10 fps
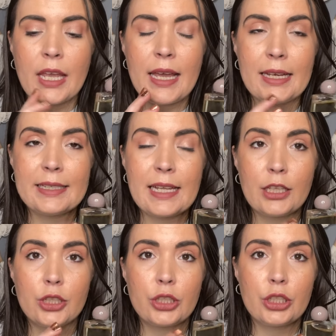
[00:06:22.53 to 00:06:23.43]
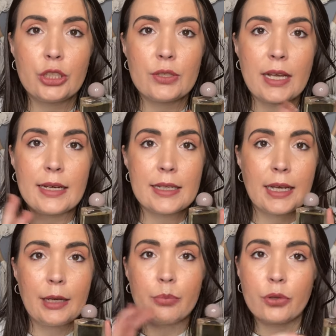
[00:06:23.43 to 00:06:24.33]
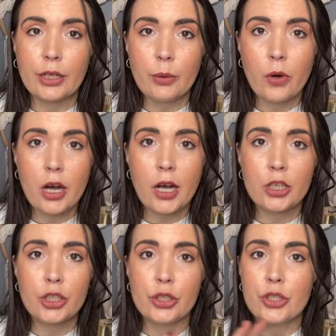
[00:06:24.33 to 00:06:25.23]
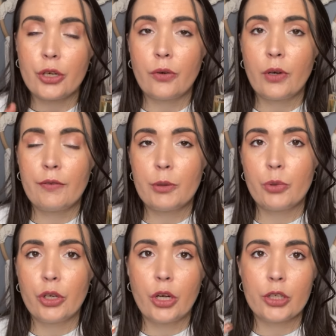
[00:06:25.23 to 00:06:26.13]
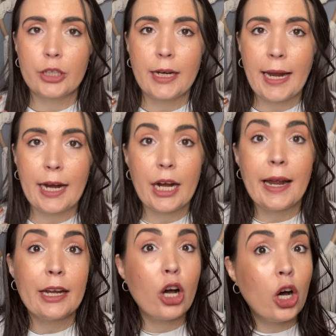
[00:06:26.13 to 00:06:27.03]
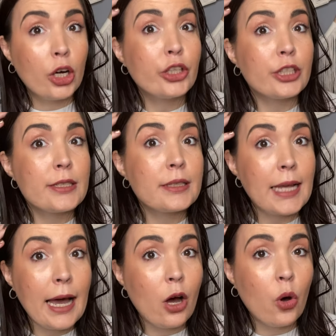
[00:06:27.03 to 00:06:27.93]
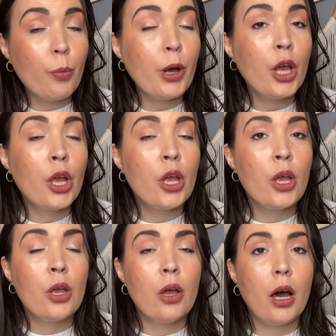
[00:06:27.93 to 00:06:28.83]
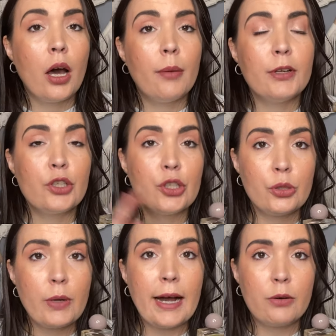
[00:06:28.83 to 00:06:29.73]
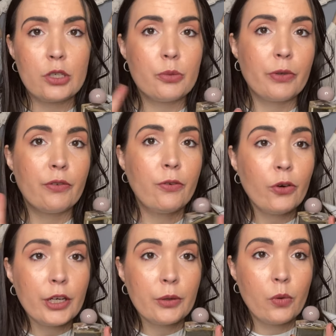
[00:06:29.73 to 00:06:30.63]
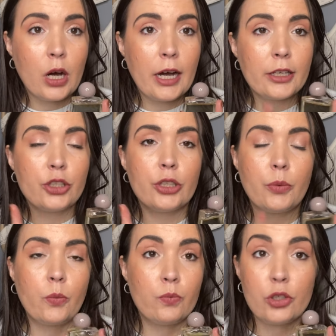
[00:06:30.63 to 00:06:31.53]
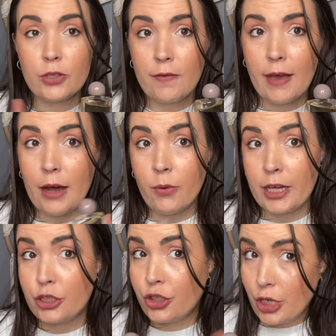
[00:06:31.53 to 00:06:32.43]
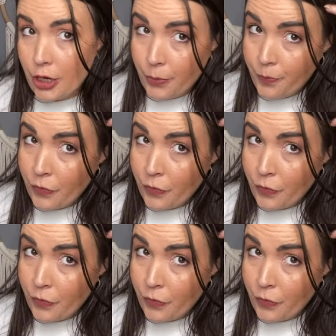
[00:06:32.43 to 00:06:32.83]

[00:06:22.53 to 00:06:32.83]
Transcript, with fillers: it said that you could use it as like a pre-wash. So if you put it on your hair and on your scalp um, two hours before you wash, you could use it that way. So